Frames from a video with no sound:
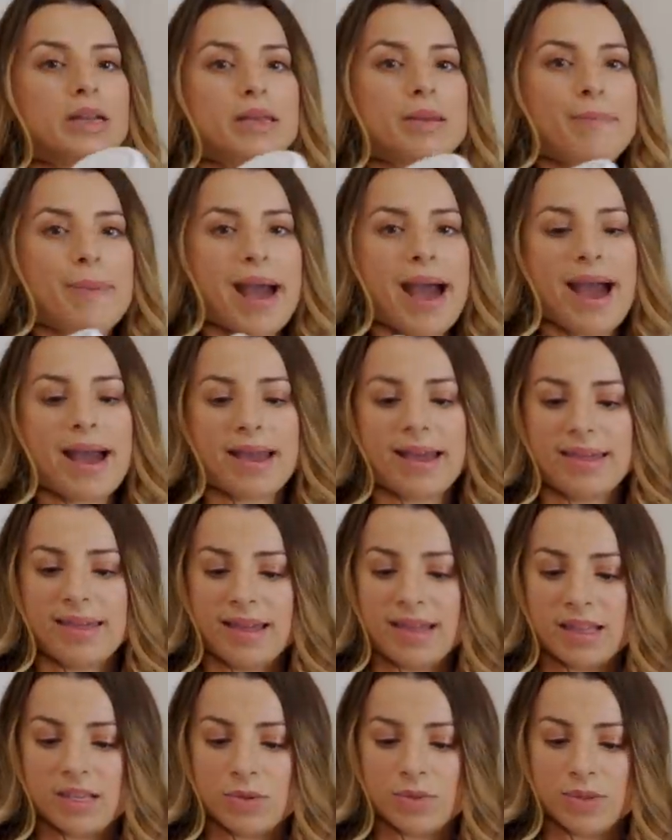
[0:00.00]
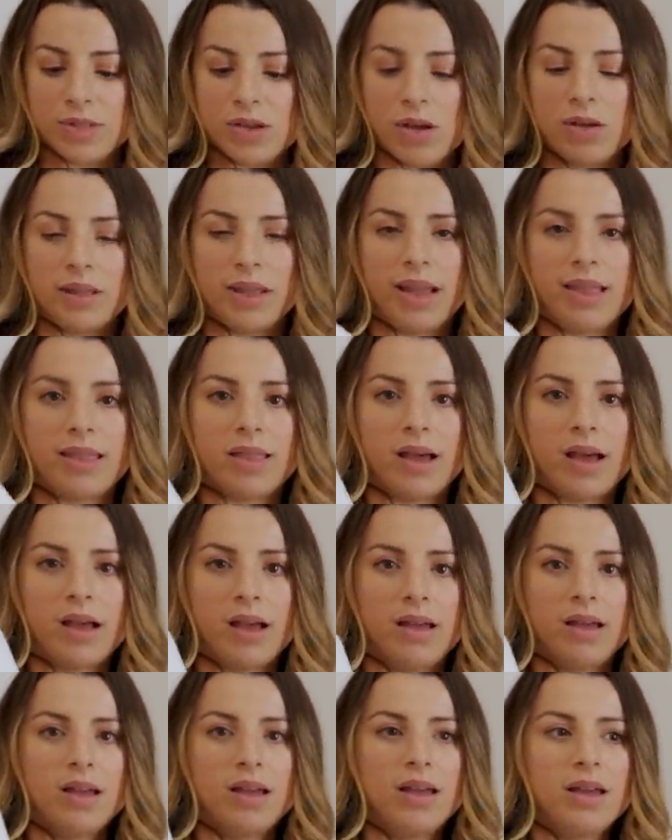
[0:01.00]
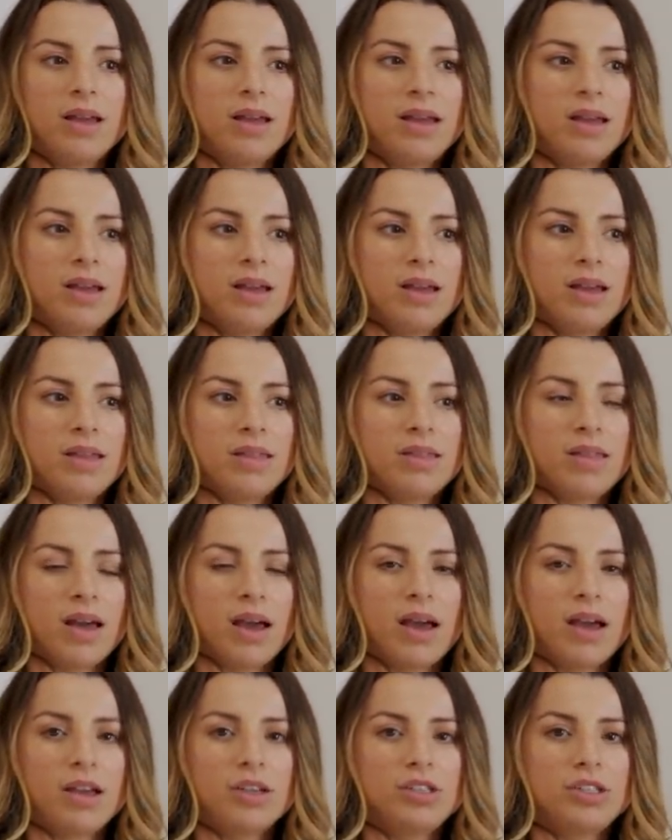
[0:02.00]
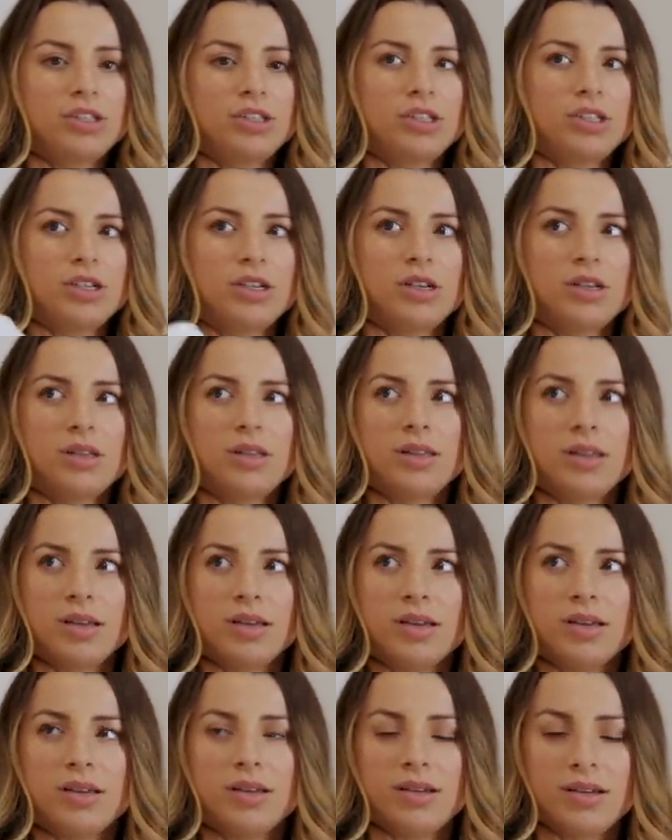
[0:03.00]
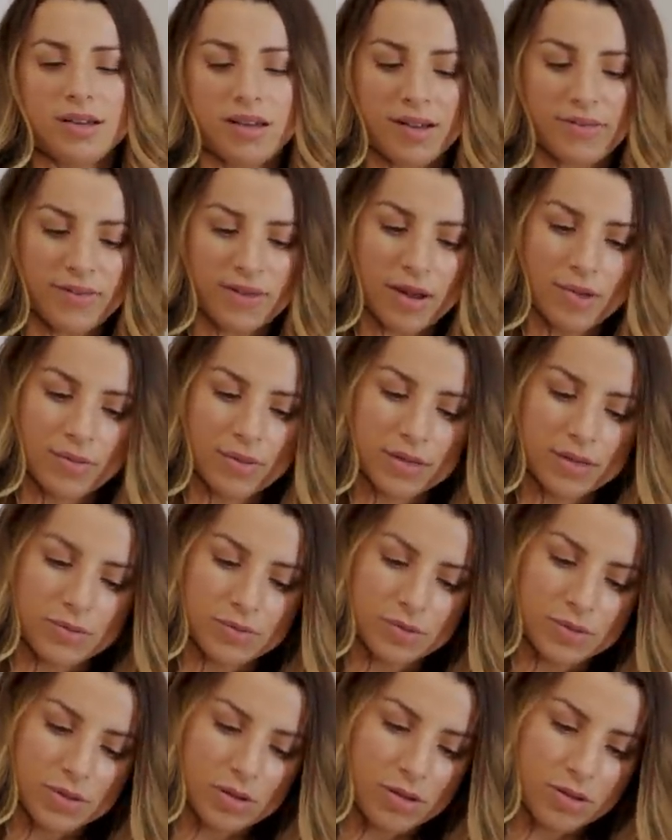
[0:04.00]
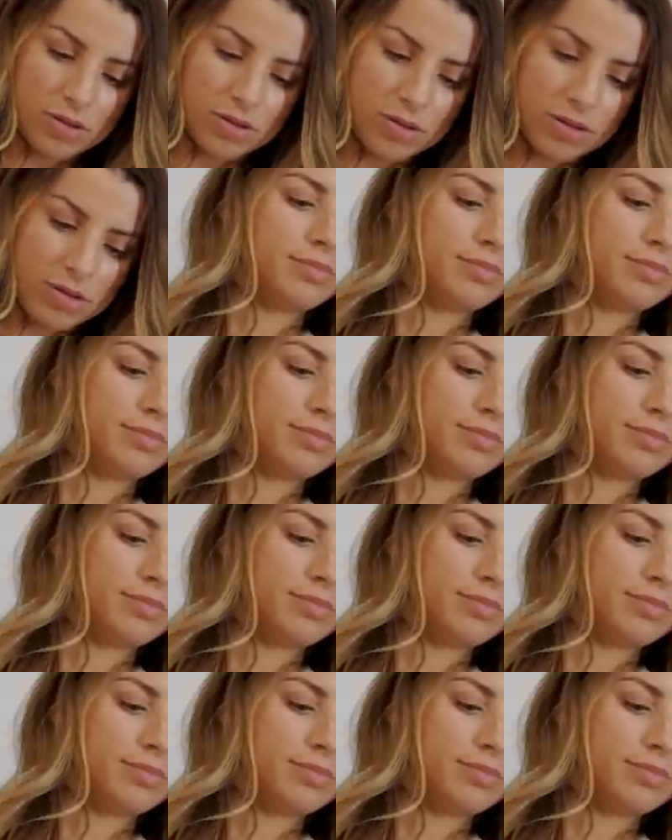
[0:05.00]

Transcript: in the back. I think this one's called like the, the hush, the, I forget what this one's called.